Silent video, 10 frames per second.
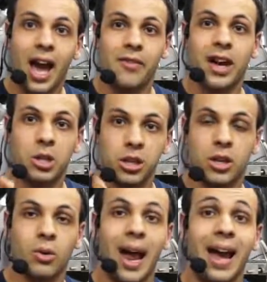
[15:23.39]
have actually
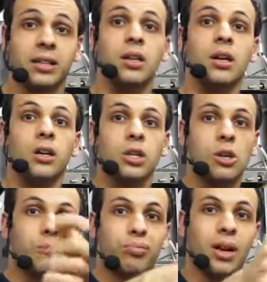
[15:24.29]
cracked. So
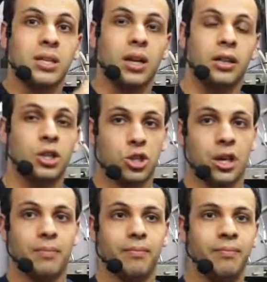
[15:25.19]
you press on the
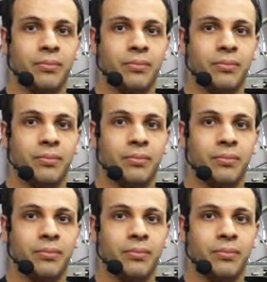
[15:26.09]
chip